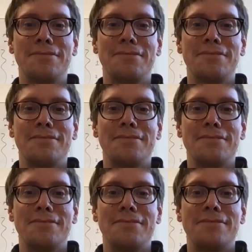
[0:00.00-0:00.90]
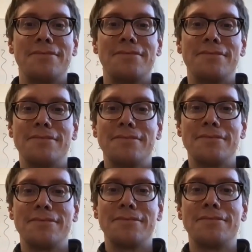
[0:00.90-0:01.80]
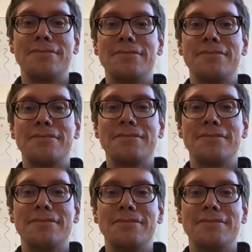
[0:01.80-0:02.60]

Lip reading: The person shown says nothing.